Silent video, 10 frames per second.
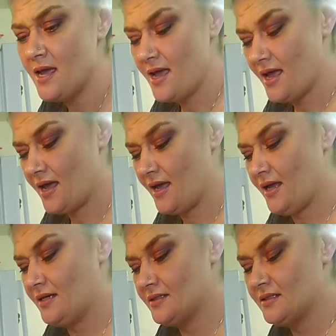
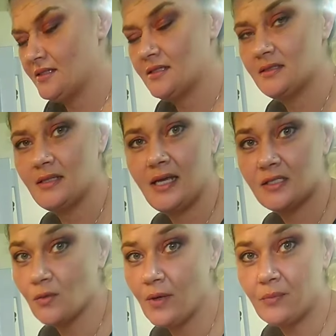And it's
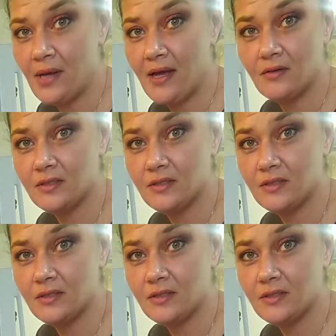1 pound.